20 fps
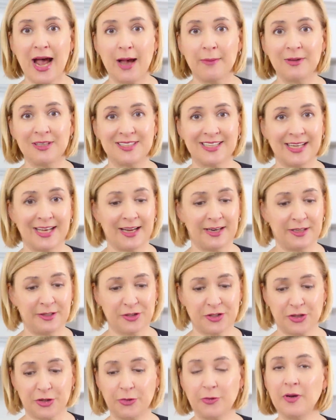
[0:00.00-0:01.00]
habit to get
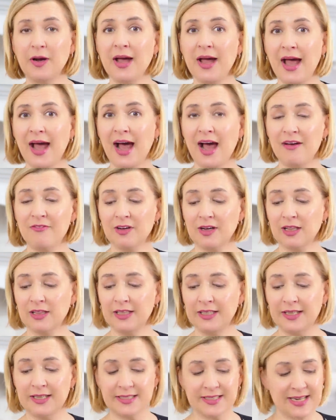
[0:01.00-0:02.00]
into, have a
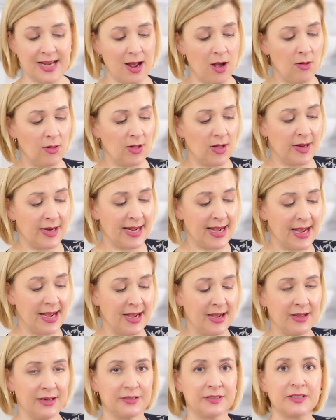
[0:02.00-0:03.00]
clean towel on
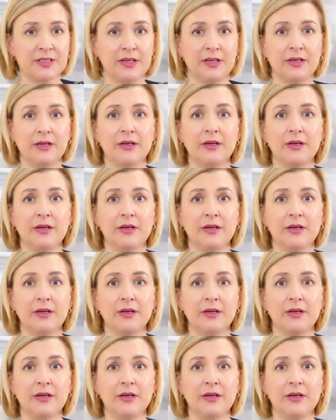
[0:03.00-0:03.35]
hand.